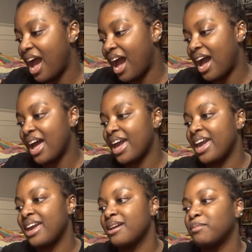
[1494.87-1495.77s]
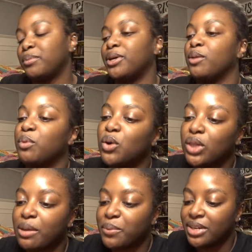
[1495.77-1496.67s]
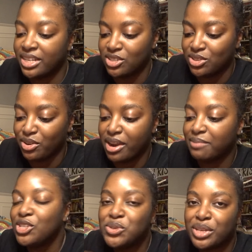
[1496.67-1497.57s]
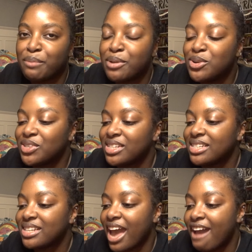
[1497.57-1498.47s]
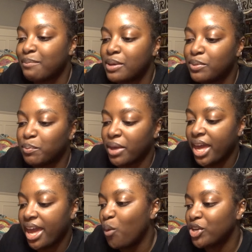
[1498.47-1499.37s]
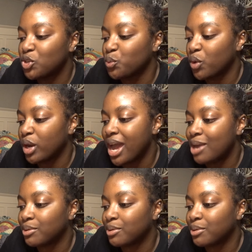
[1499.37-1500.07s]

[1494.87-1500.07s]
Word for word: I put a poll up on Instagram using emojis to have people pick which one I